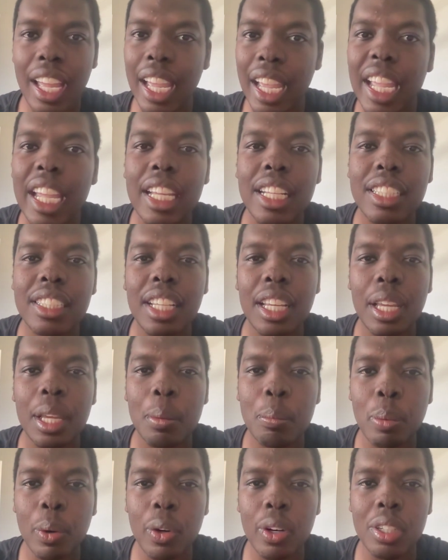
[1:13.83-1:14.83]

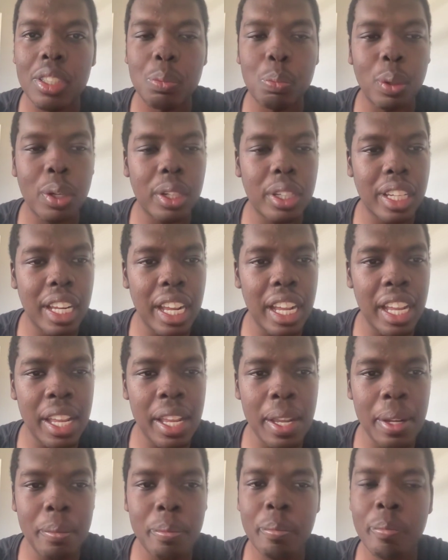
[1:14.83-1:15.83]
18 points per
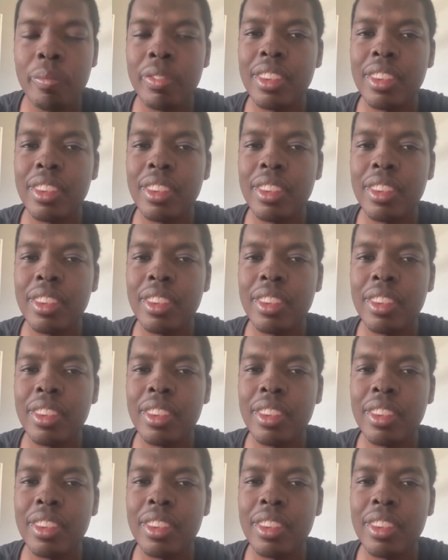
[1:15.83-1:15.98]
game,